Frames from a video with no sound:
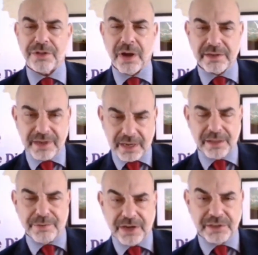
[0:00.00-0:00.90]
New Thought
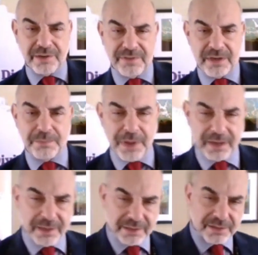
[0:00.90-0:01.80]
Declaration of
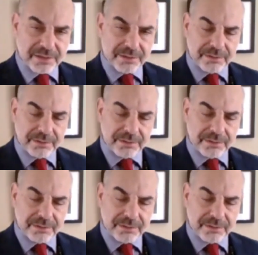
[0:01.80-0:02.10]
Independence